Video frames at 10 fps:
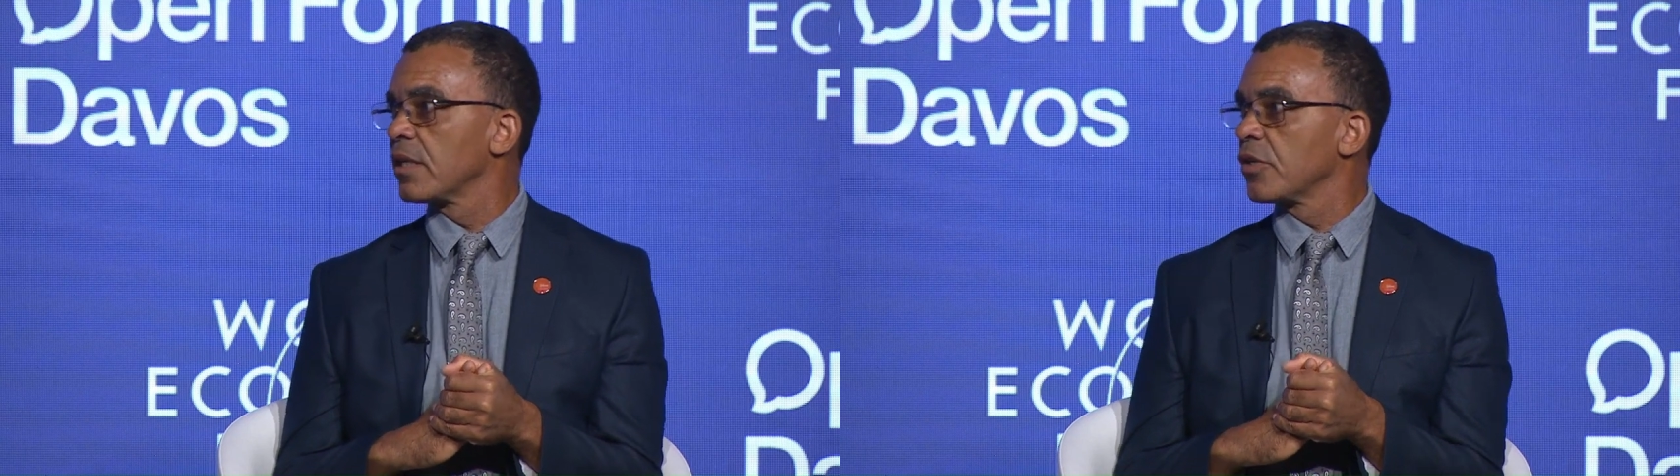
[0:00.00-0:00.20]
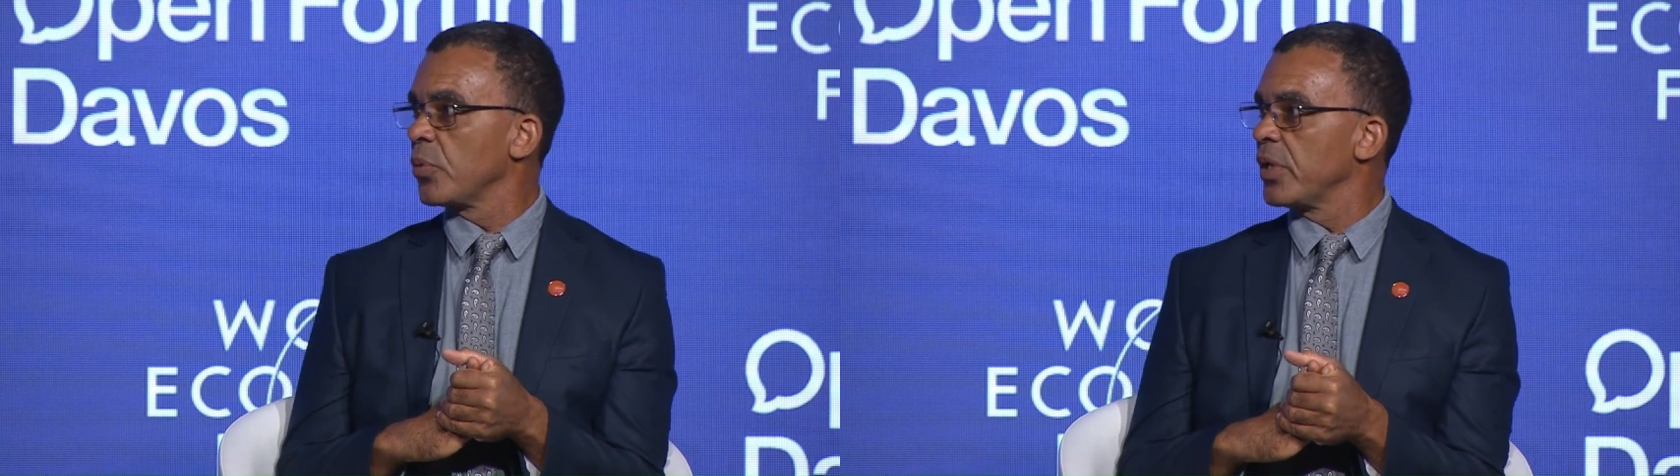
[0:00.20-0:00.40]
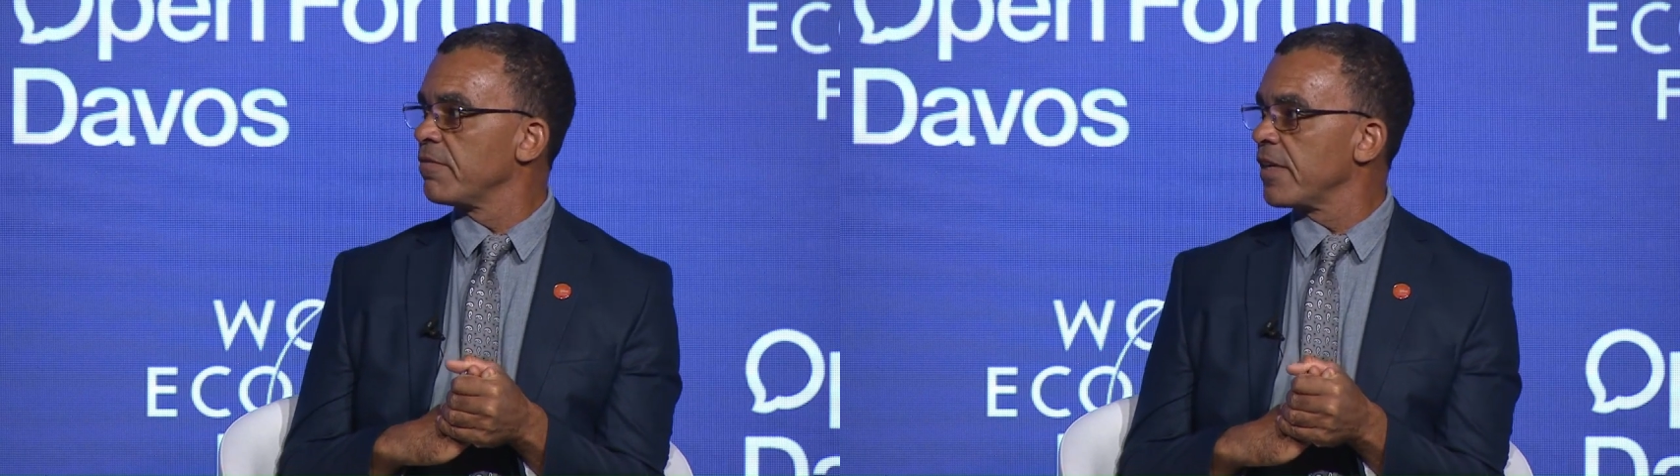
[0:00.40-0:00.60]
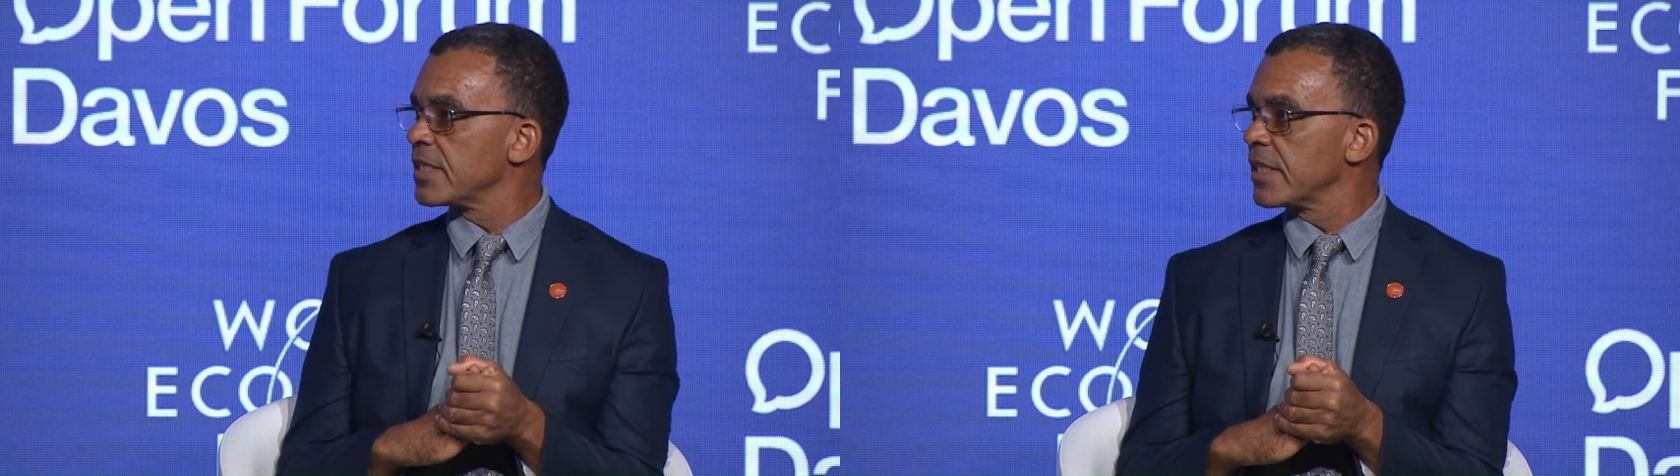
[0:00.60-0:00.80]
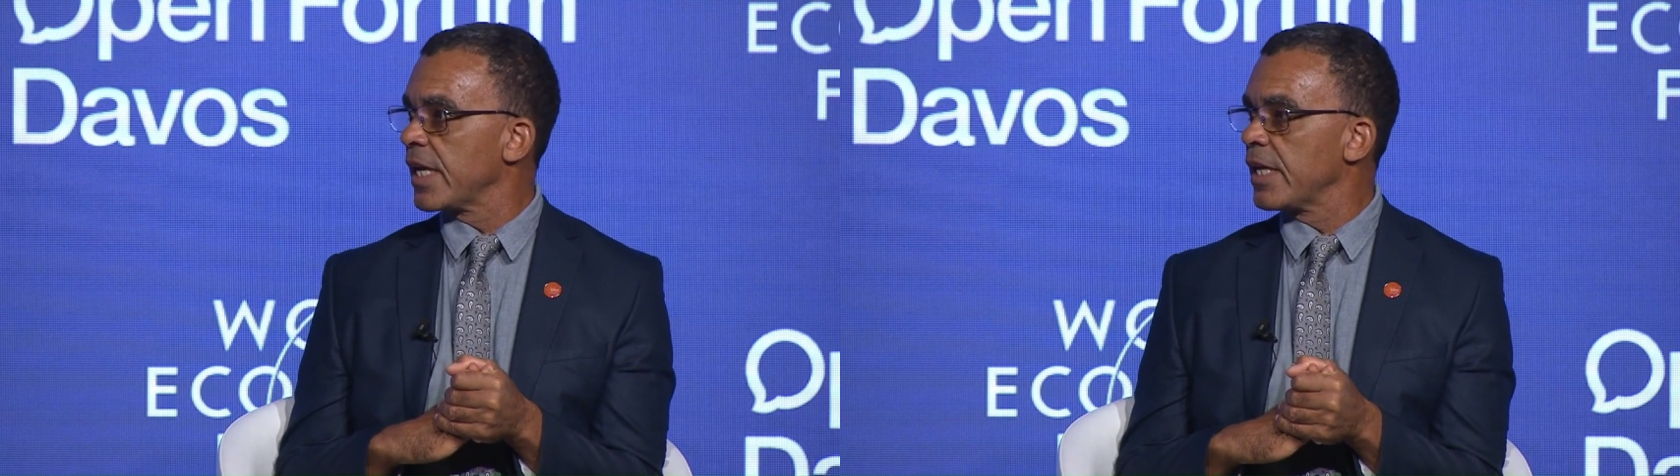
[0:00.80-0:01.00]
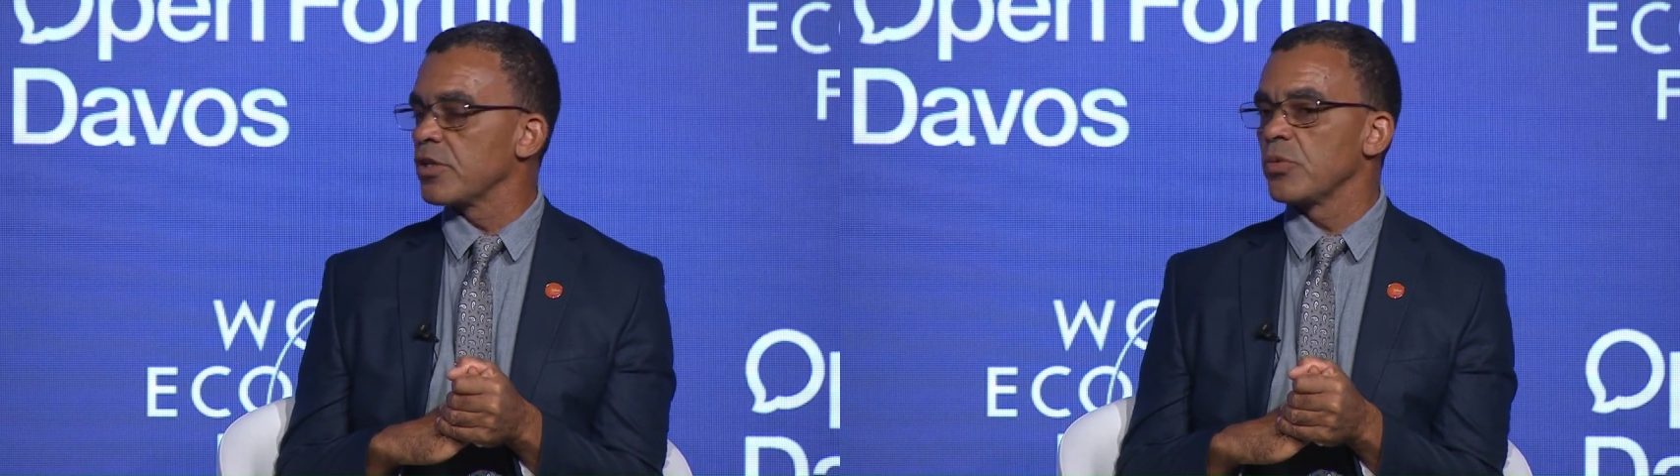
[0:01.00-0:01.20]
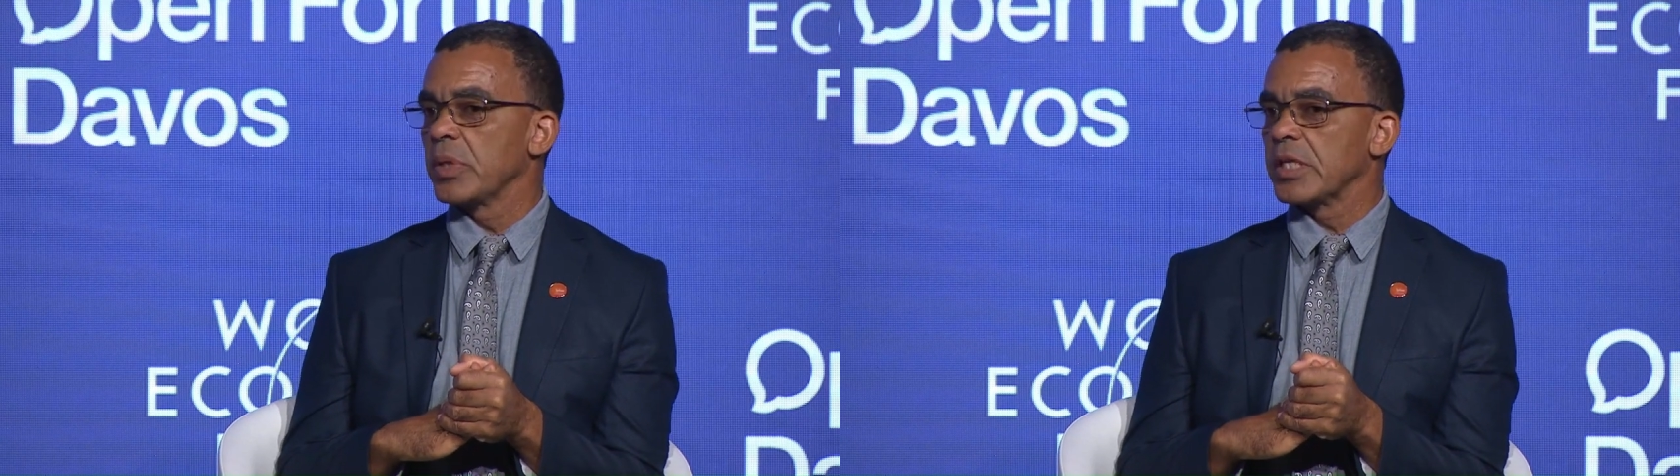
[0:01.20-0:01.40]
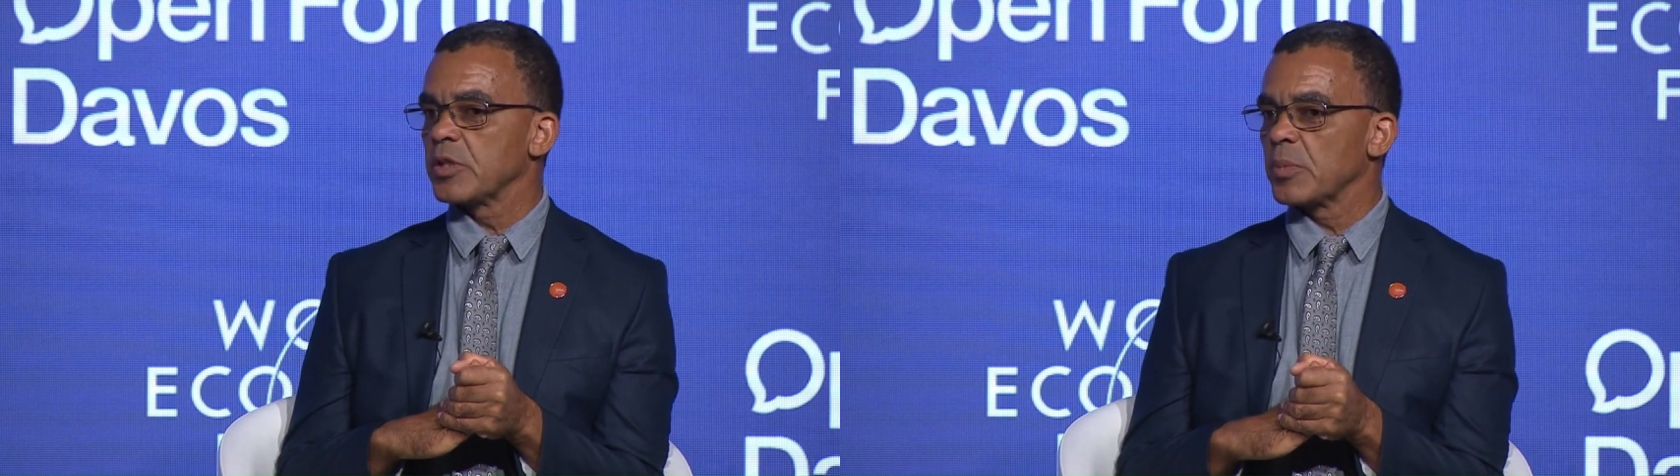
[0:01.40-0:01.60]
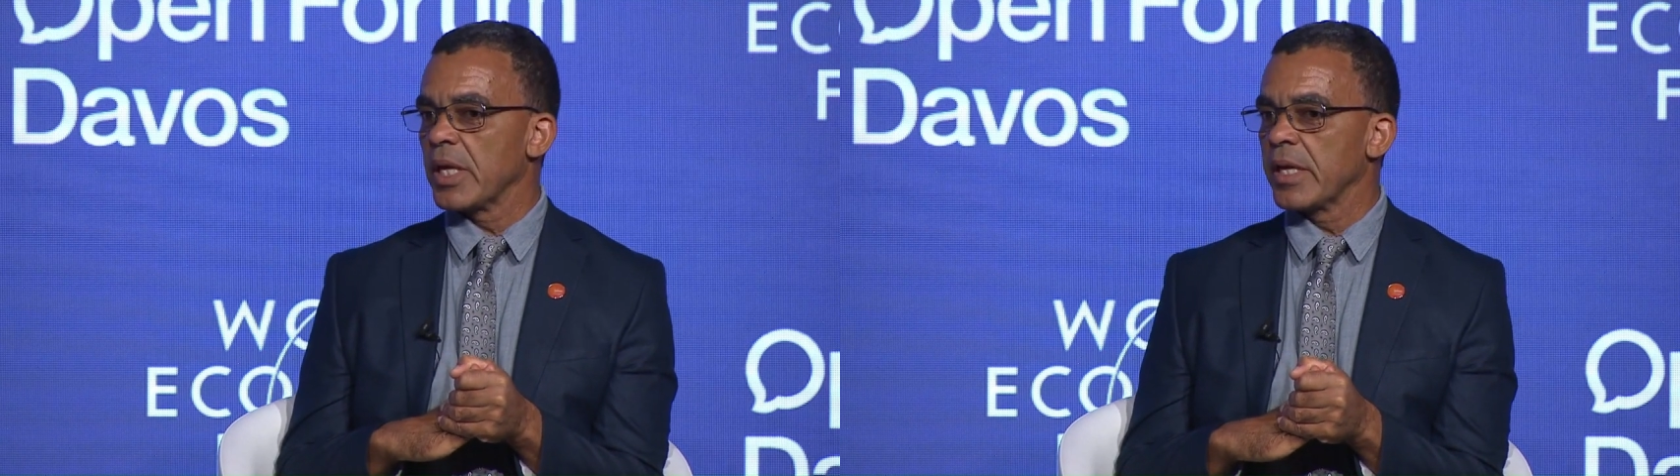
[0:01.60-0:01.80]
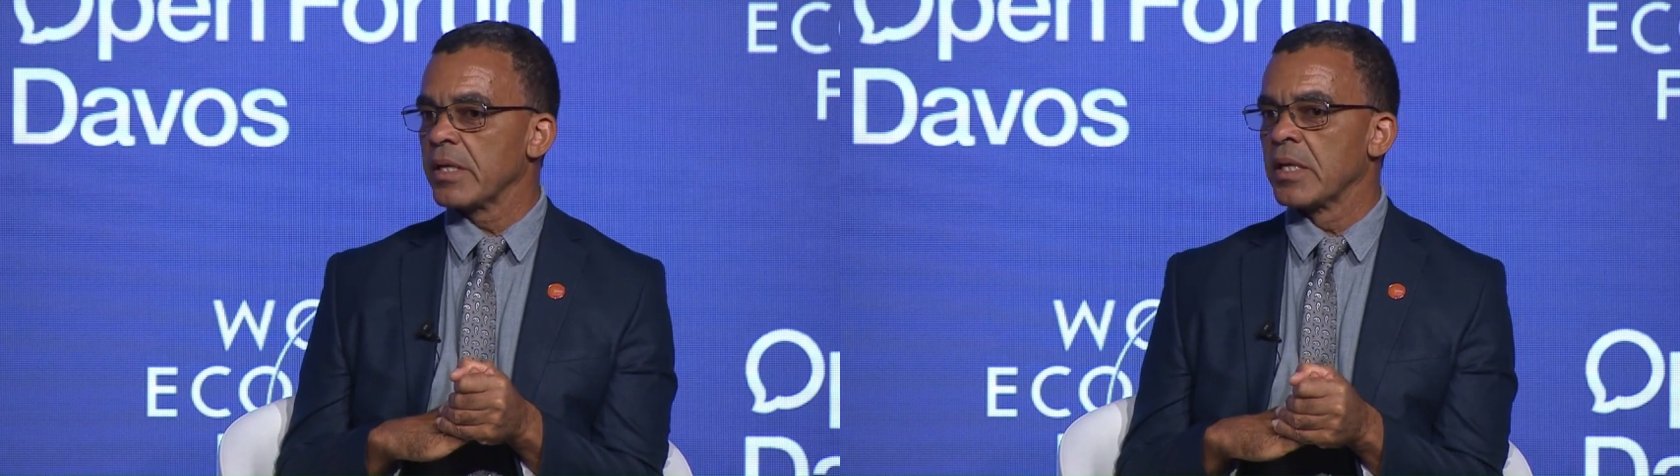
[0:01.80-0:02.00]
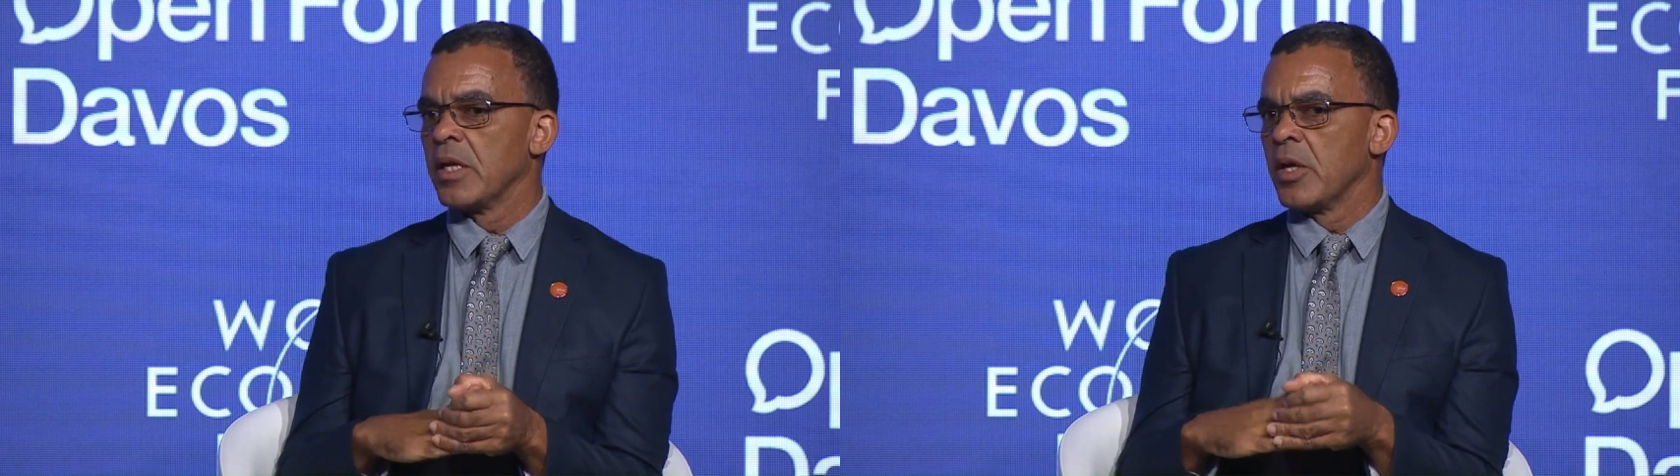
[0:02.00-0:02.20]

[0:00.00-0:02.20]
that we investigate and we explain.